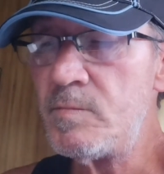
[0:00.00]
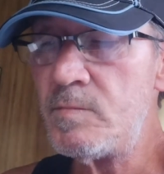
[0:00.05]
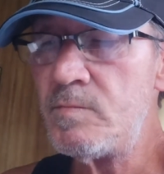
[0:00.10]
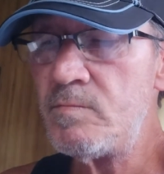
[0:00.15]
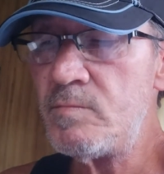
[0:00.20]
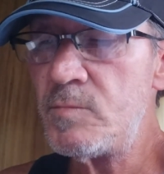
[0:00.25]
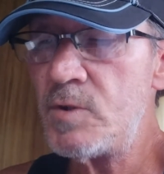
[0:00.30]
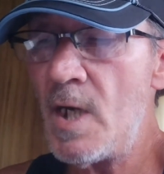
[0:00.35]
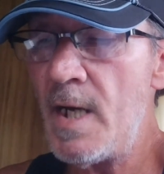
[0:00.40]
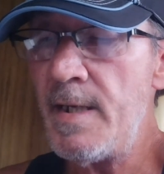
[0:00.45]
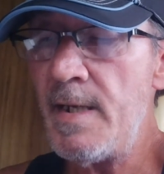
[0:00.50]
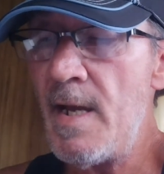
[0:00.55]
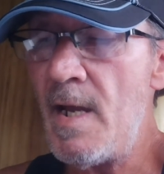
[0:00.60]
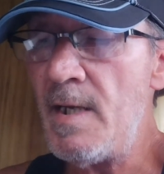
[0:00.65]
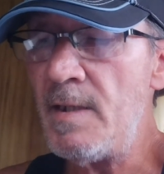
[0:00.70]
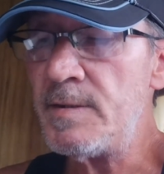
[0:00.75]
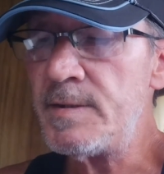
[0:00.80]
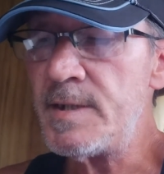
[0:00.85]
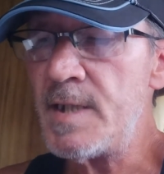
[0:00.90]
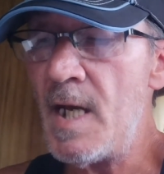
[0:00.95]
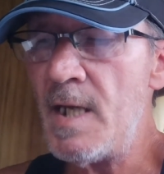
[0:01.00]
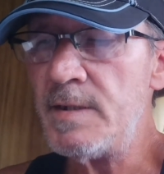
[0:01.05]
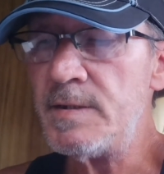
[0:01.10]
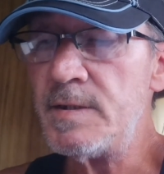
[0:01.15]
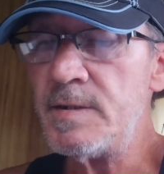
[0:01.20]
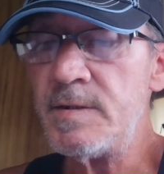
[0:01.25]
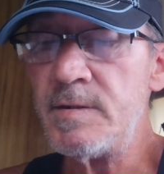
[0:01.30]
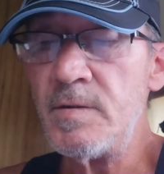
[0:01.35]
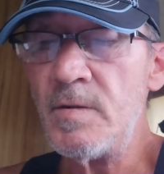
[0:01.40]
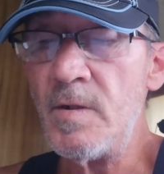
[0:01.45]
try
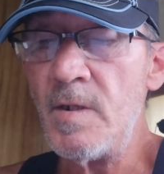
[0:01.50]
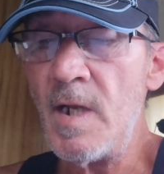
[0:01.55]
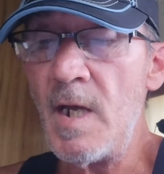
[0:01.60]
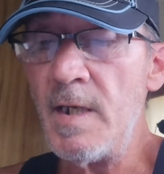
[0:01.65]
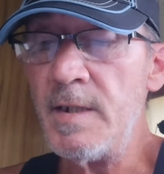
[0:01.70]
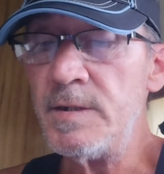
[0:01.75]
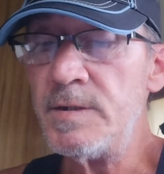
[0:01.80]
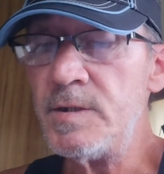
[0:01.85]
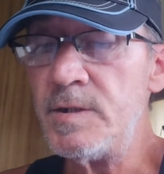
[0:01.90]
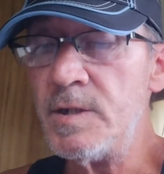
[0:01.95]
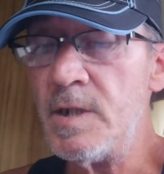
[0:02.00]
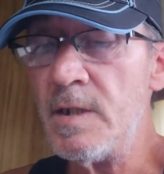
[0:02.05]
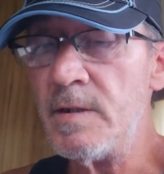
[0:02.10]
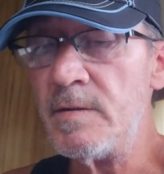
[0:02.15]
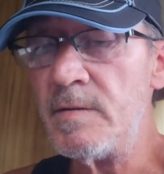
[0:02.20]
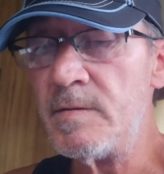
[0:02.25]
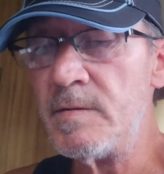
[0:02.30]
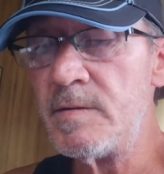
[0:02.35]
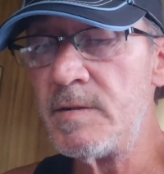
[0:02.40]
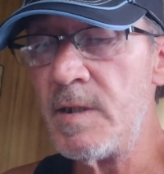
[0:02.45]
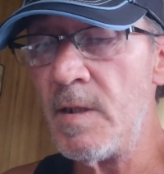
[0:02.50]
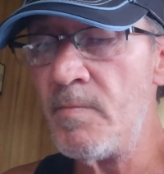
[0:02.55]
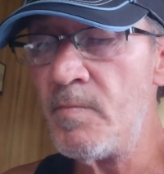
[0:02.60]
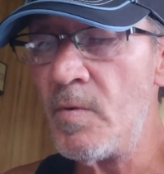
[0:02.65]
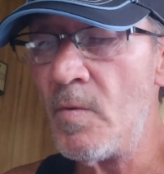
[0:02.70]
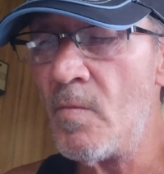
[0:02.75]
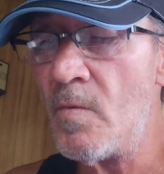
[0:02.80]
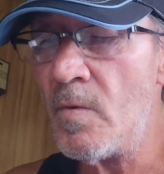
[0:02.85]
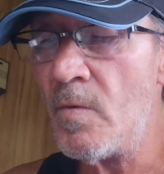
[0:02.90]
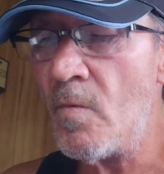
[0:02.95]
downsizing to a nice jig. Tip
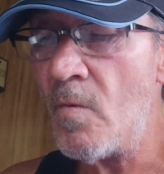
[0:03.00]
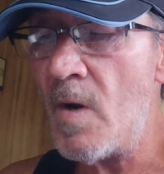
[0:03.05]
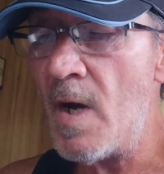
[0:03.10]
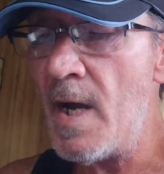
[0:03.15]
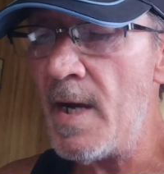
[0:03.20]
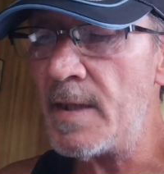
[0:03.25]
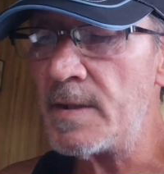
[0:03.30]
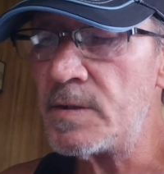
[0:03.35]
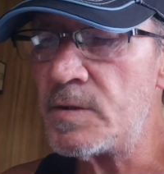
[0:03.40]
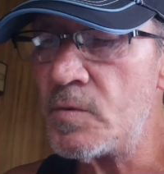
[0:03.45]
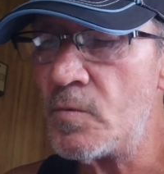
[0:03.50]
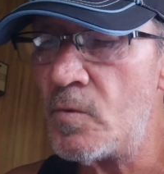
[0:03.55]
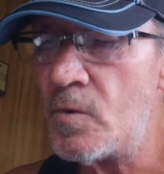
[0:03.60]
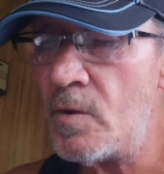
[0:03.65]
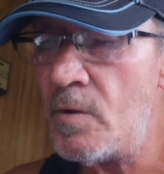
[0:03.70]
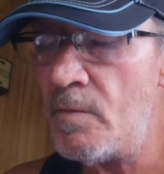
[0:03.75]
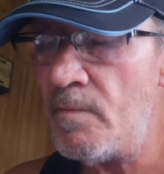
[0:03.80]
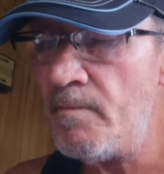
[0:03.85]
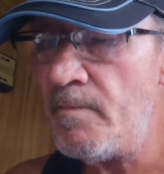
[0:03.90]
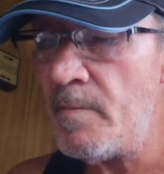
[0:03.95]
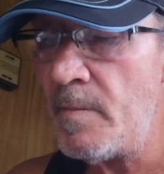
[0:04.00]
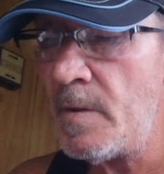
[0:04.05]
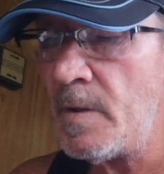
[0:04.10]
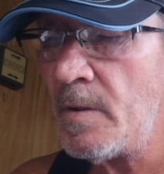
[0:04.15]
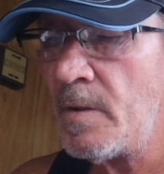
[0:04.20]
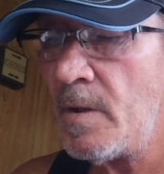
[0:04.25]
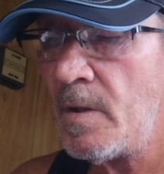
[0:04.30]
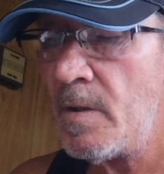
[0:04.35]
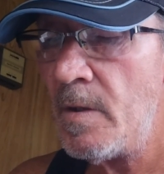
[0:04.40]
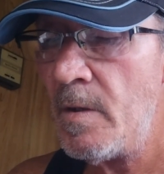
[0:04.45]
it with a wax worm.
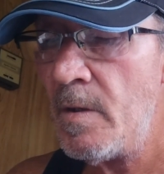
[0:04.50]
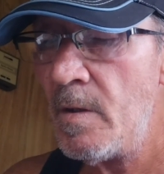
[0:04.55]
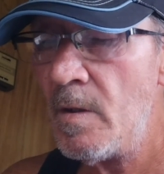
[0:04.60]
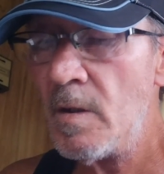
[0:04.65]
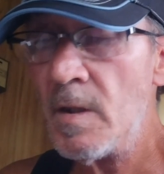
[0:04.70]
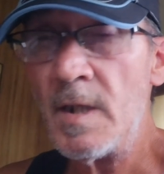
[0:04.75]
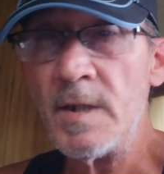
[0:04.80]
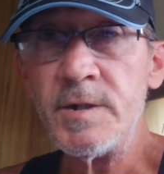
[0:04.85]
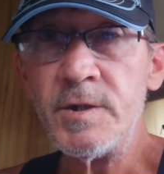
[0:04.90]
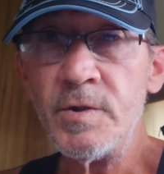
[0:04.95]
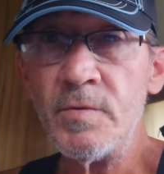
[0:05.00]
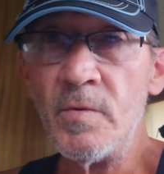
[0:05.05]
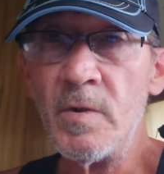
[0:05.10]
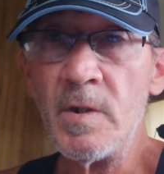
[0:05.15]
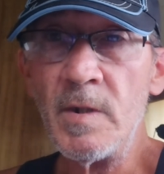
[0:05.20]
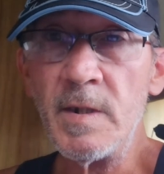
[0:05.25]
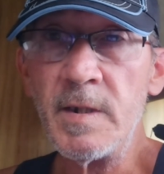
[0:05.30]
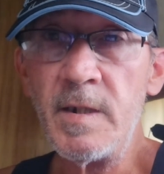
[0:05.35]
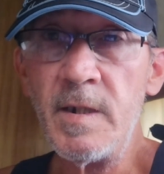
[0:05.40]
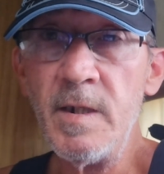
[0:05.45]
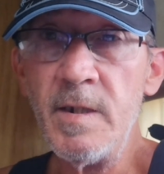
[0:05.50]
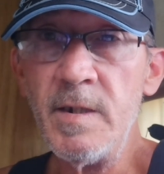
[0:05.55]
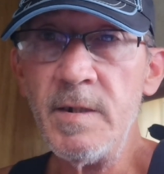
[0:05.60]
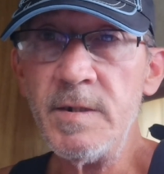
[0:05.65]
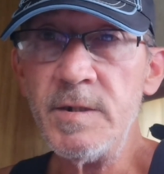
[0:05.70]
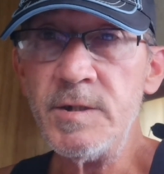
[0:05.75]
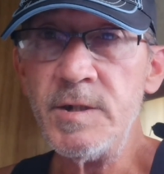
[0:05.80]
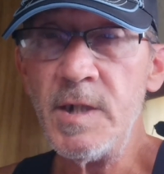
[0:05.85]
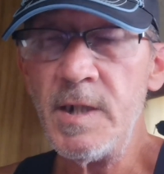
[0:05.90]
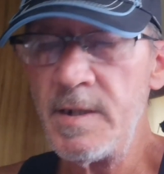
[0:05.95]
Unless you're really good at
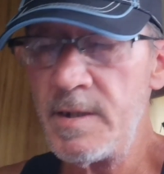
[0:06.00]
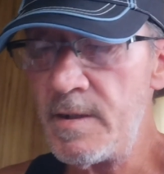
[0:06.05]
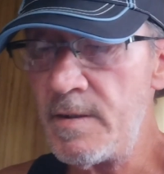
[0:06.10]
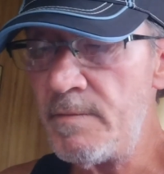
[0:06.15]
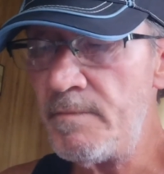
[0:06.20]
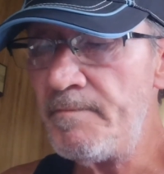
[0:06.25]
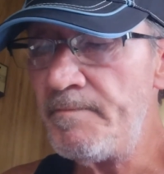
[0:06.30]
jigging,